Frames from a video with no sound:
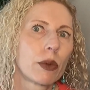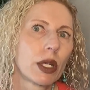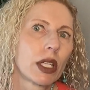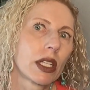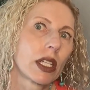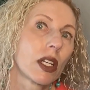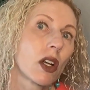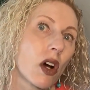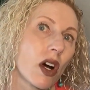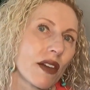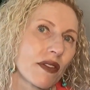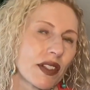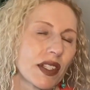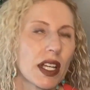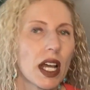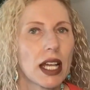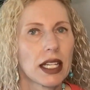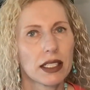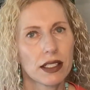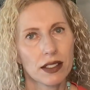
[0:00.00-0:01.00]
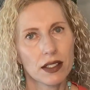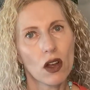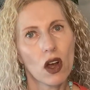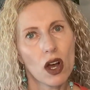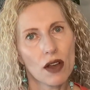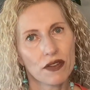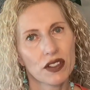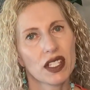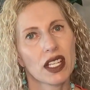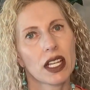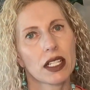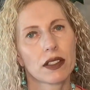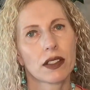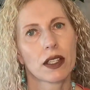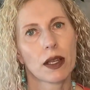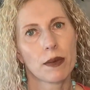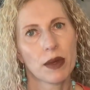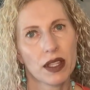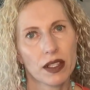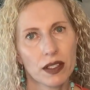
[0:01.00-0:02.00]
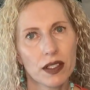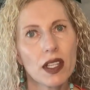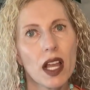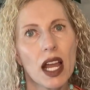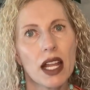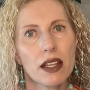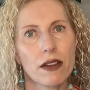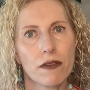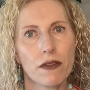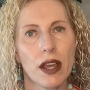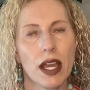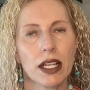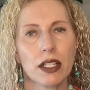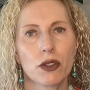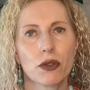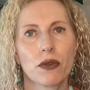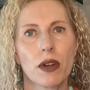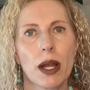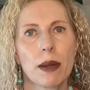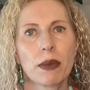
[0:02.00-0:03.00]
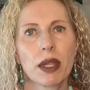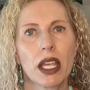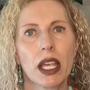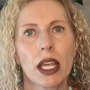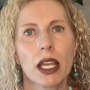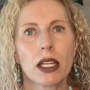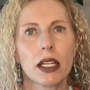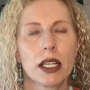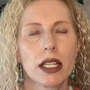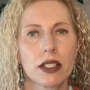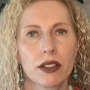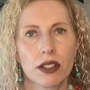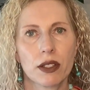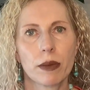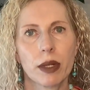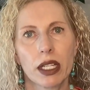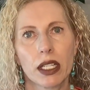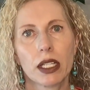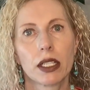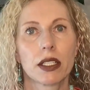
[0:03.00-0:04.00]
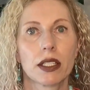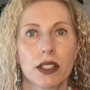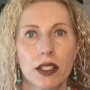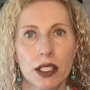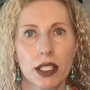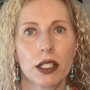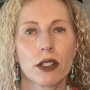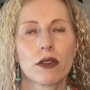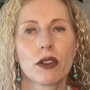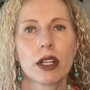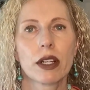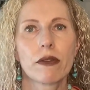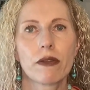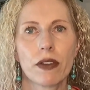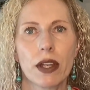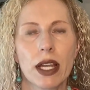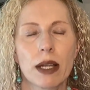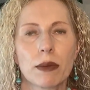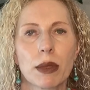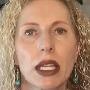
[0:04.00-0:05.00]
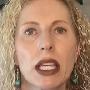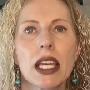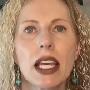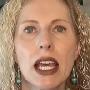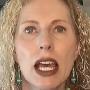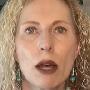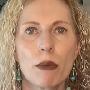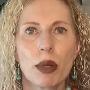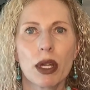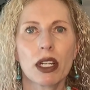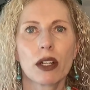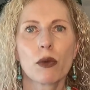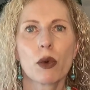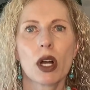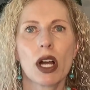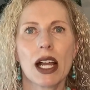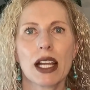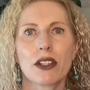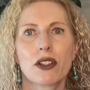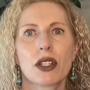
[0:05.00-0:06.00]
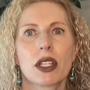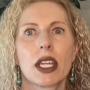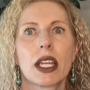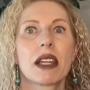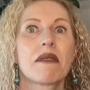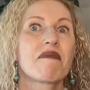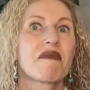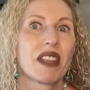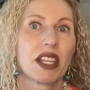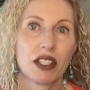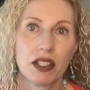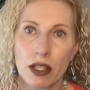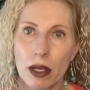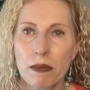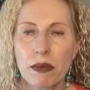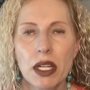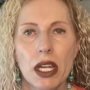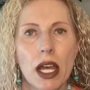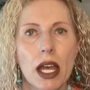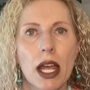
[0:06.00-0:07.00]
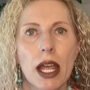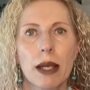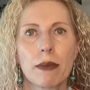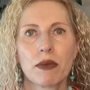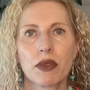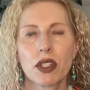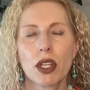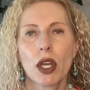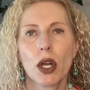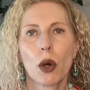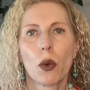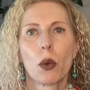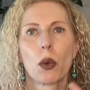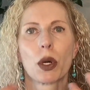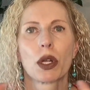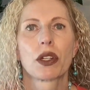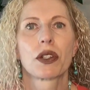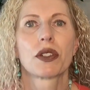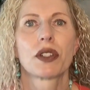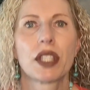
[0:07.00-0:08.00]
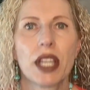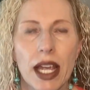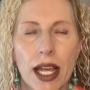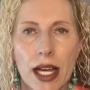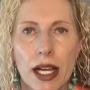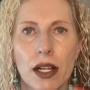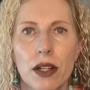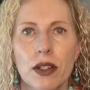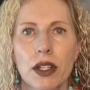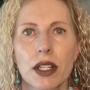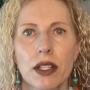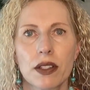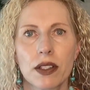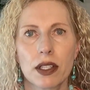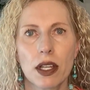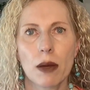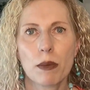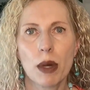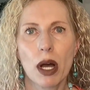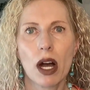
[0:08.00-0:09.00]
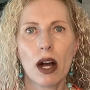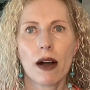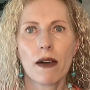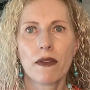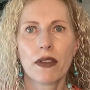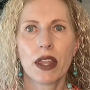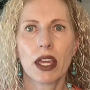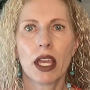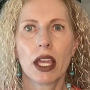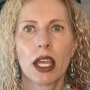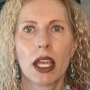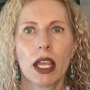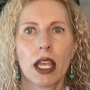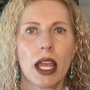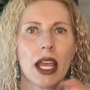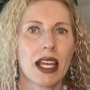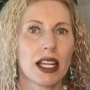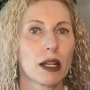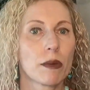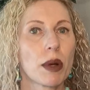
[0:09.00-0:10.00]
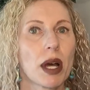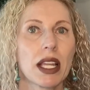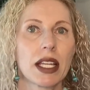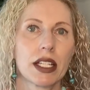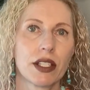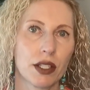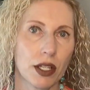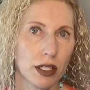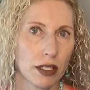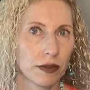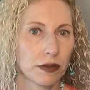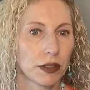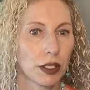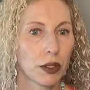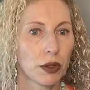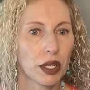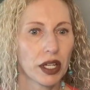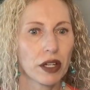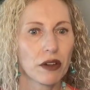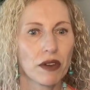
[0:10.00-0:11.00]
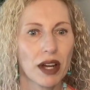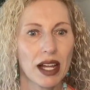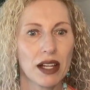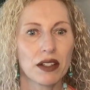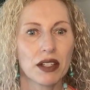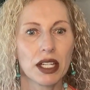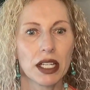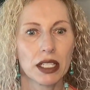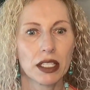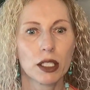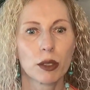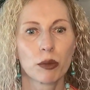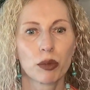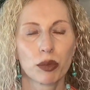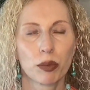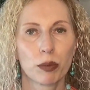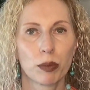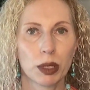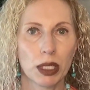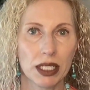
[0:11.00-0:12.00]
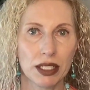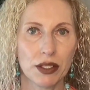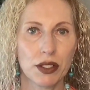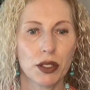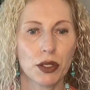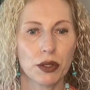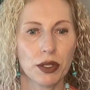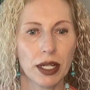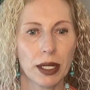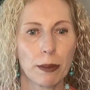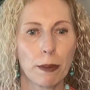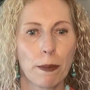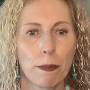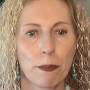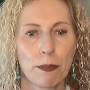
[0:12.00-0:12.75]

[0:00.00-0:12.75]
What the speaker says: will offset some of the side effects from the antihistamine and the steroid family, but it will actually sometimes water down some of the antibodies that are floating around in the bloodstream.